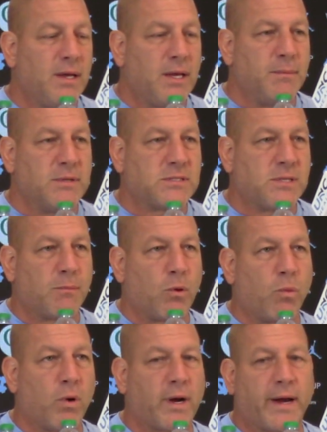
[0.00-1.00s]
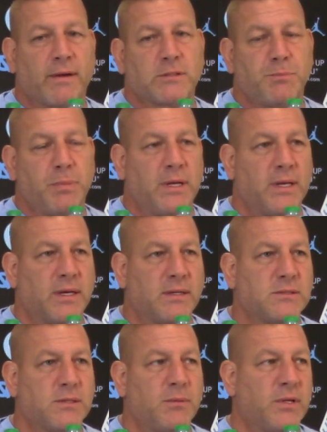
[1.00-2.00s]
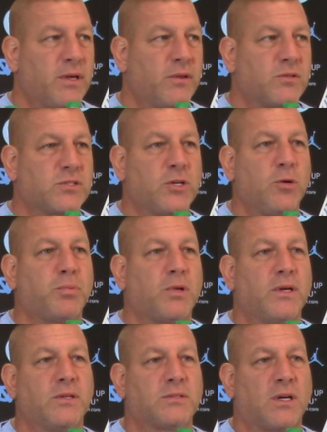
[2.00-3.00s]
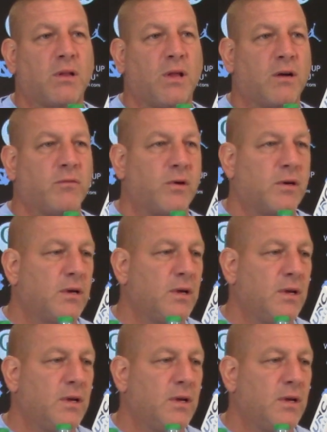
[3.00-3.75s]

him in summer workouts beating some of the other skill players on a lot of our